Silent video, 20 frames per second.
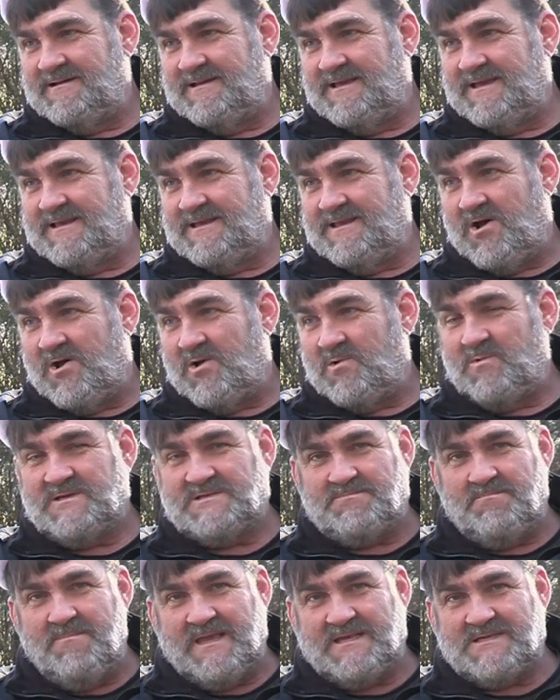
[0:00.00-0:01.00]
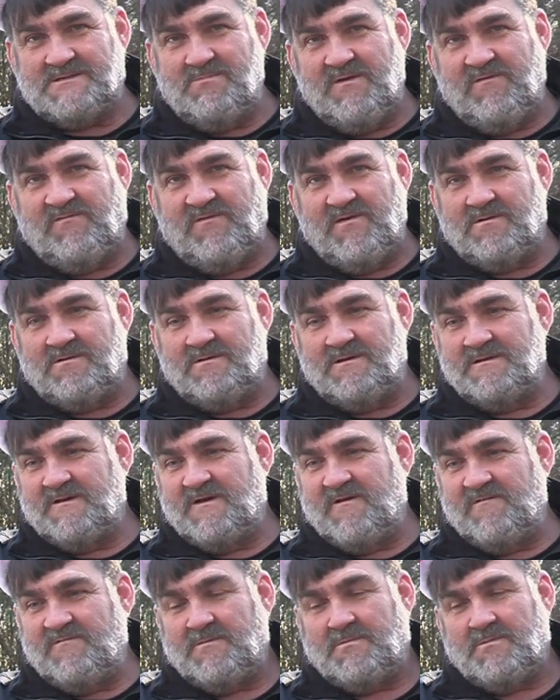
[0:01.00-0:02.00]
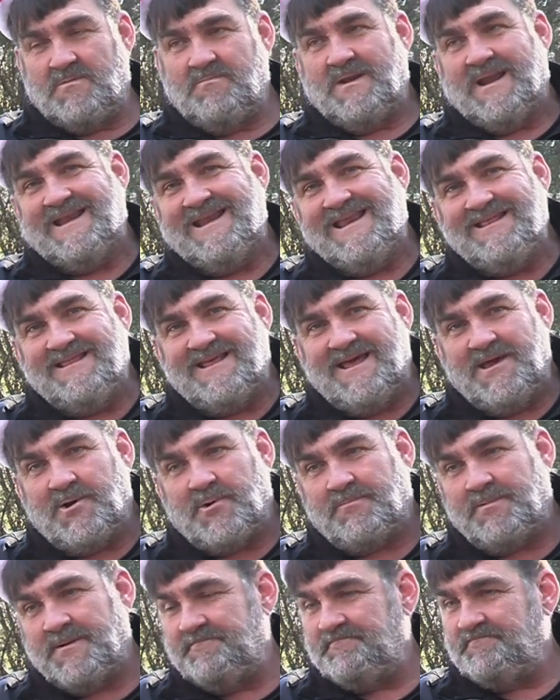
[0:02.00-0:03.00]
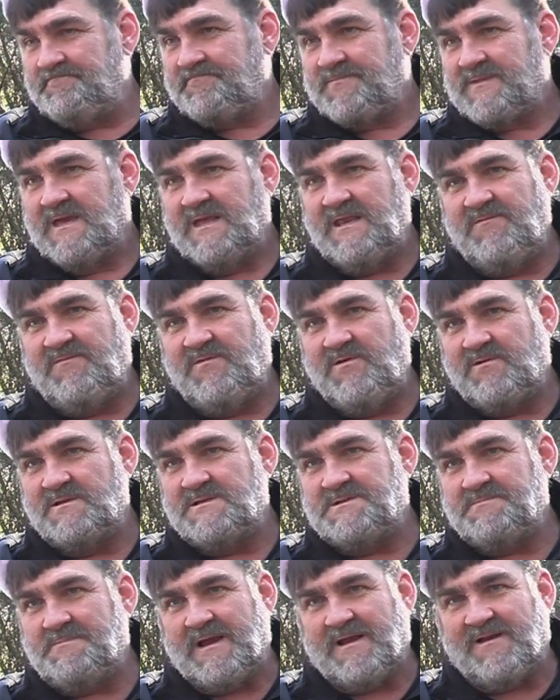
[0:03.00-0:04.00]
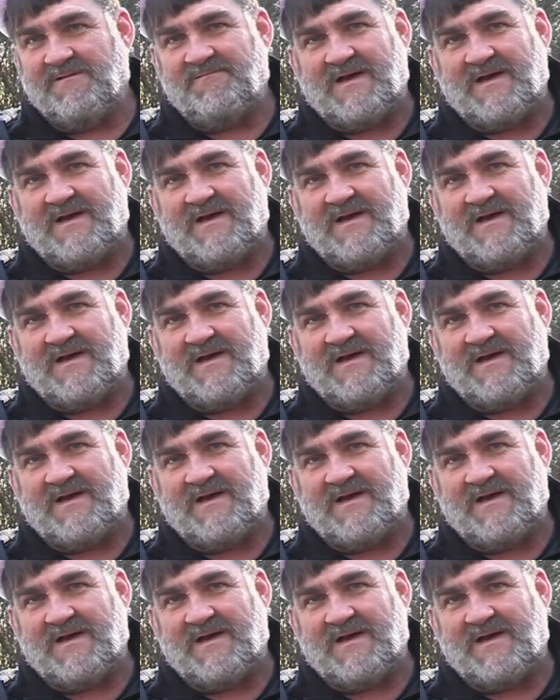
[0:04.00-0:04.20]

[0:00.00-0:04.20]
It always makes me feel uncomfortable, but I need the help. And if you could spare